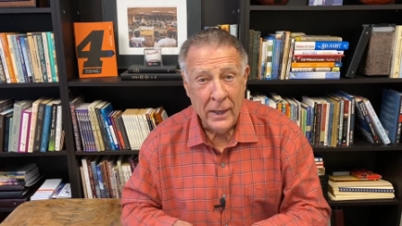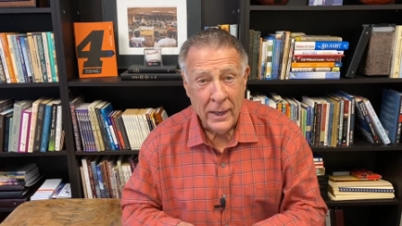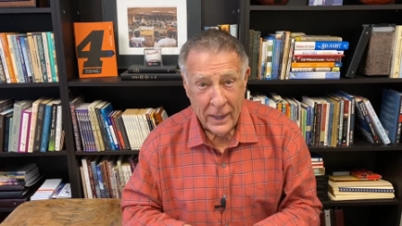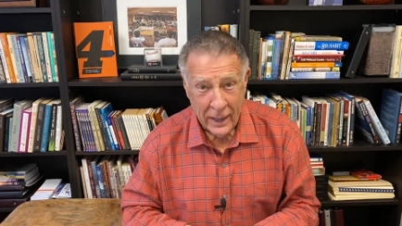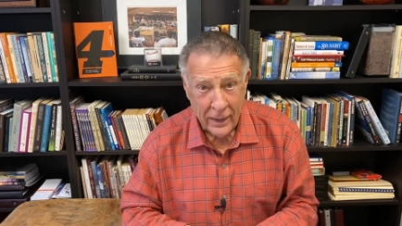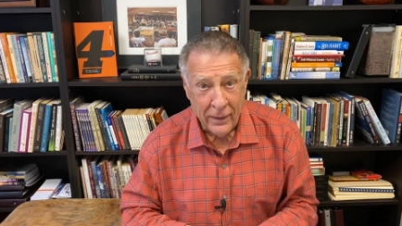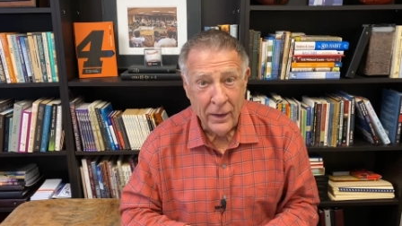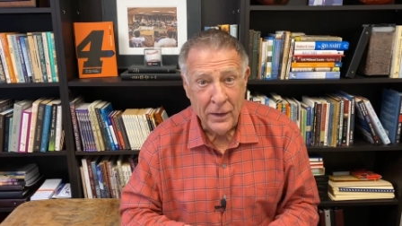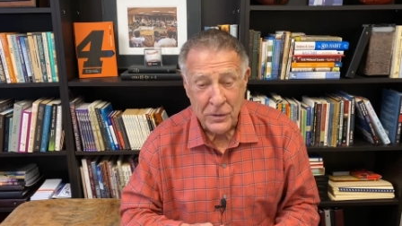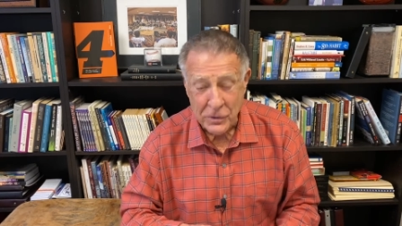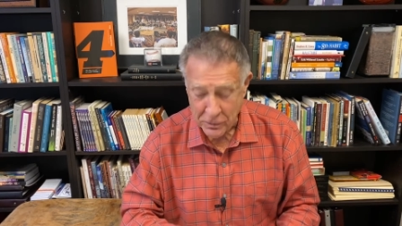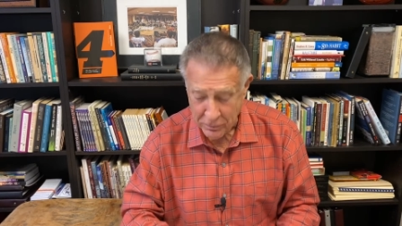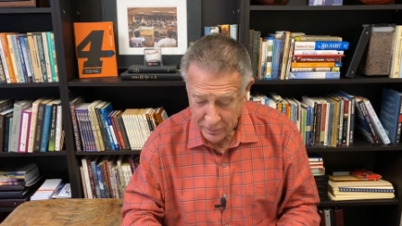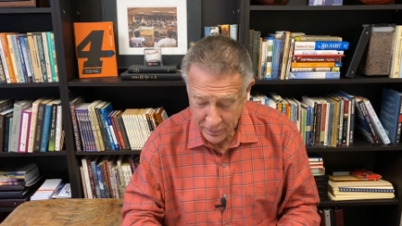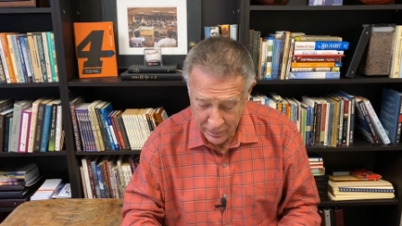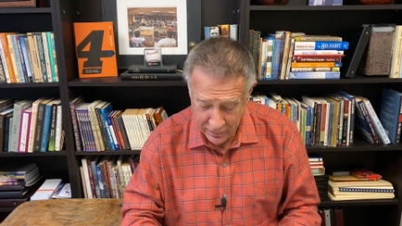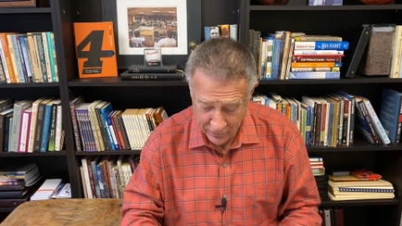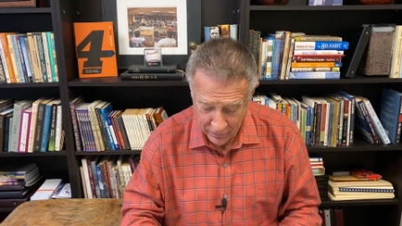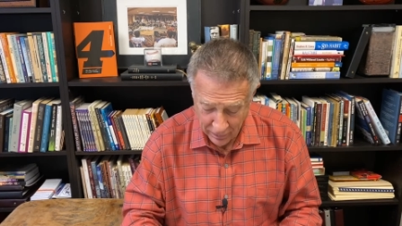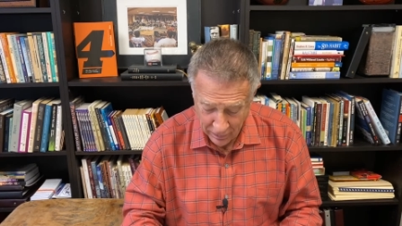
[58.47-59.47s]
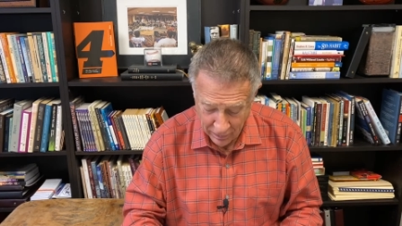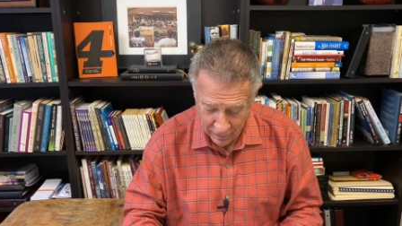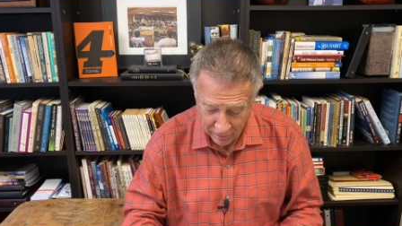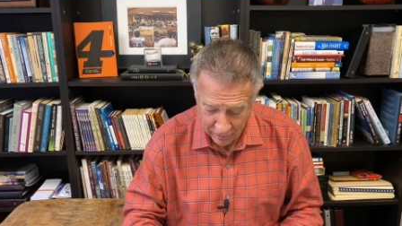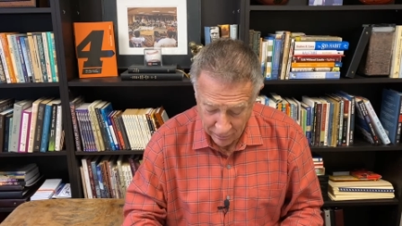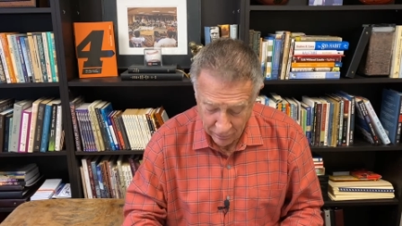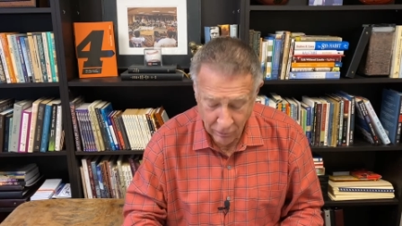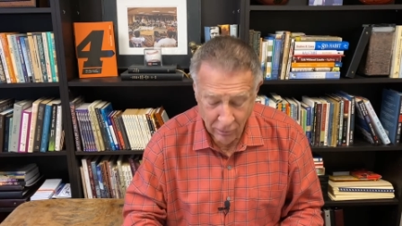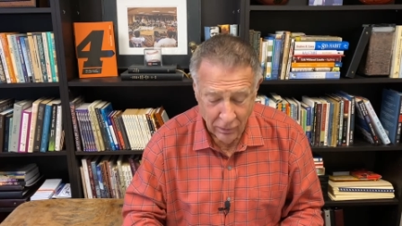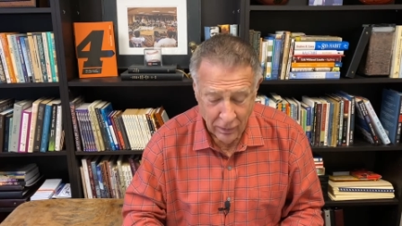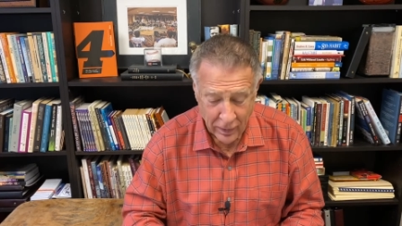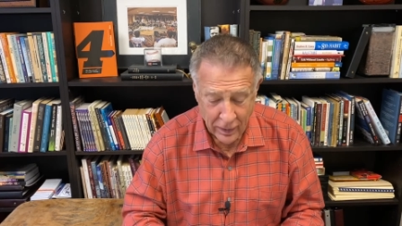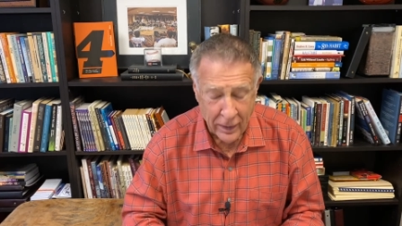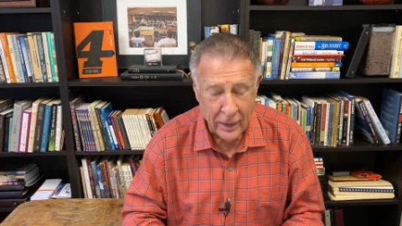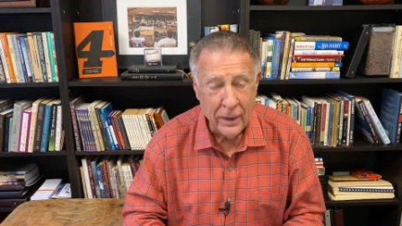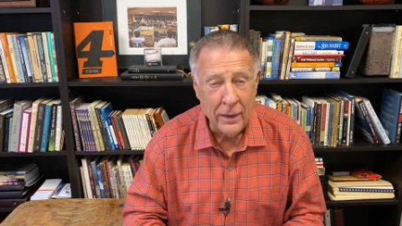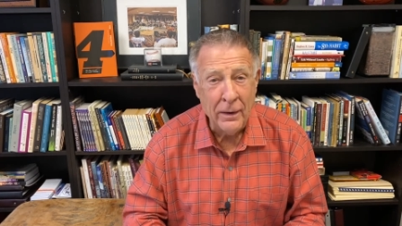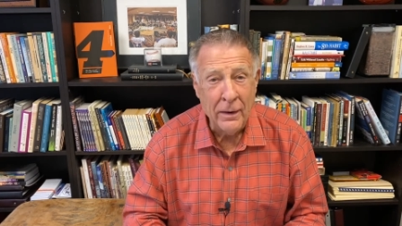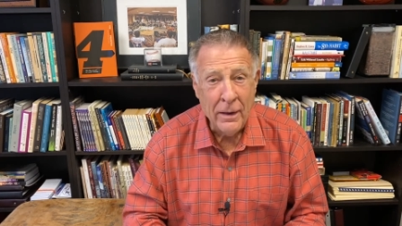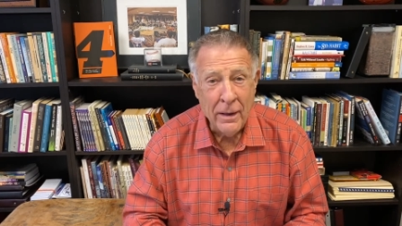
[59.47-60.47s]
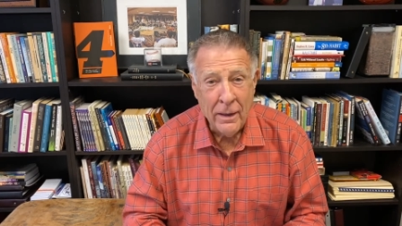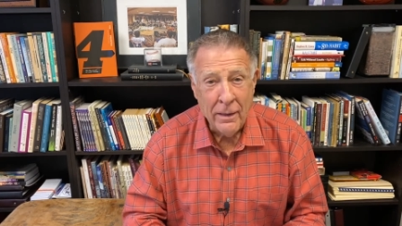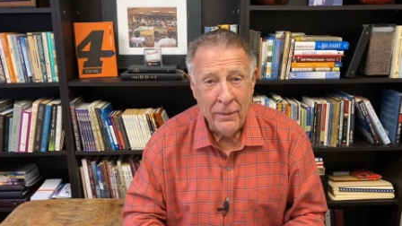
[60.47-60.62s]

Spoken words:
And this will be our little